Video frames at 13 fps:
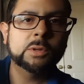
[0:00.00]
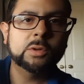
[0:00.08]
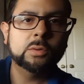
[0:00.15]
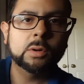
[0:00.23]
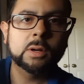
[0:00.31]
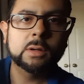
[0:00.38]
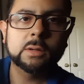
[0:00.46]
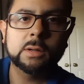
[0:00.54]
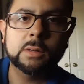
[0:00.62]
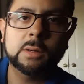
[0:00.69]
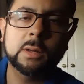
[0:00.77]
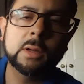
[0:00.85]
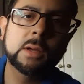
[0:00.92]
to a
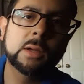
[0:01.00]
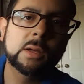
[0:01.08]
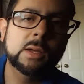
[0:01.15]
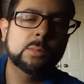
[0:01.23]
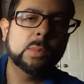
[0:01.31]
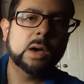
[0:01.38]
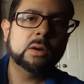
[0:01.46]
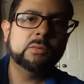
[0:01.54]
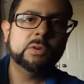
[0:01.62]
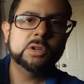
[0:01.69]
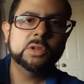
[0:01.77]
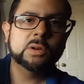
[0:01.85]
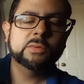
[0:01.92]
modern
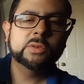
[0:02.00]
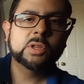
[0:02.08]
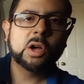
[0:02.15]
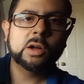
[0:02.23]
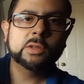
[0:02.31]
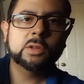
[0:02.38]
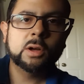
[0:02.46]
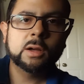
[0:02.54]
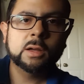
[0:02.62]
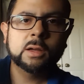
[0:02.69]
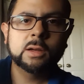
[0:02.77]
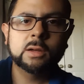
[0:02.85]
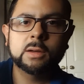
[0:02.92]
version of Talk Talk.